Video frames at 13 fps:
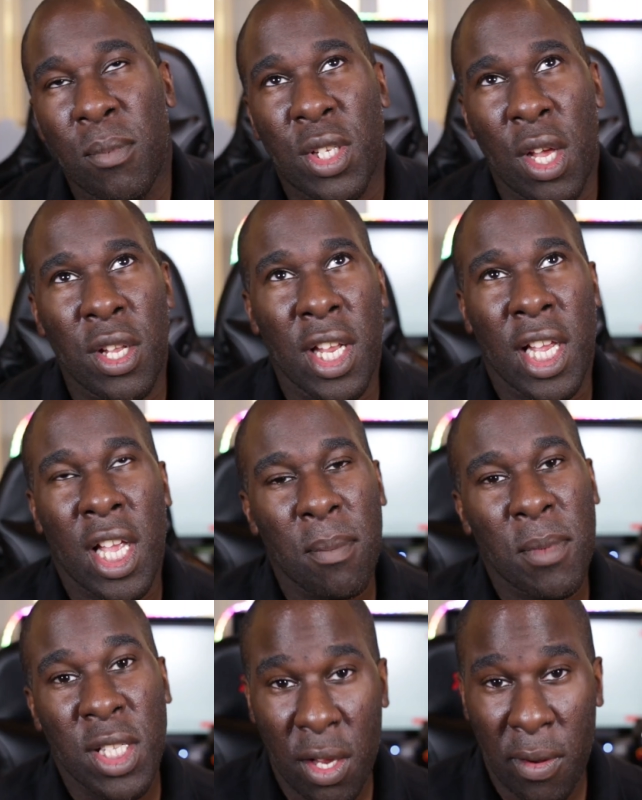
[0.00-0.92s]
So they
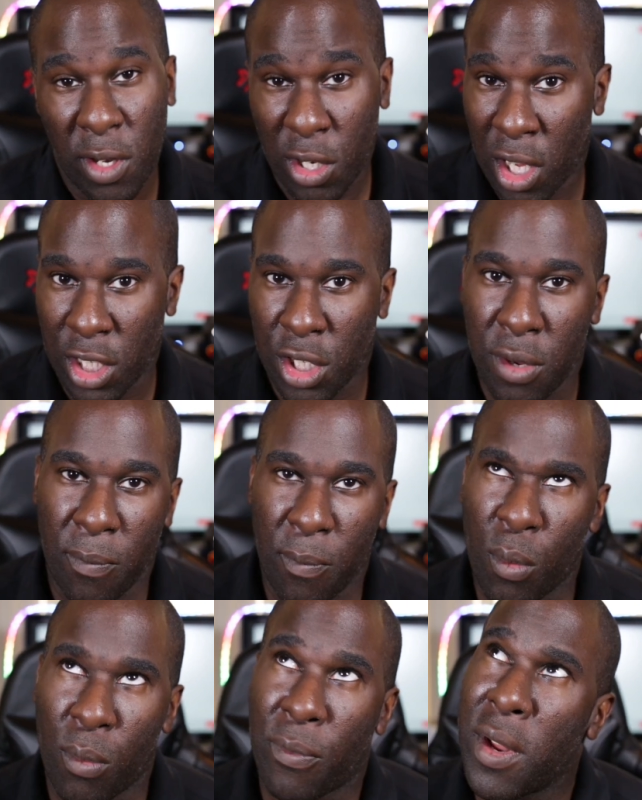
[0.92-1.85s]
come into like
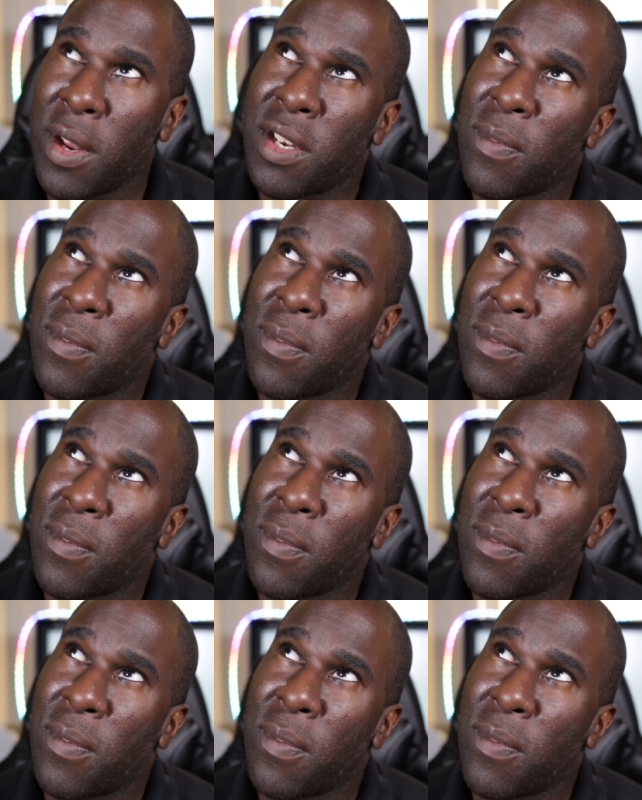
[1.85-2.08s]
three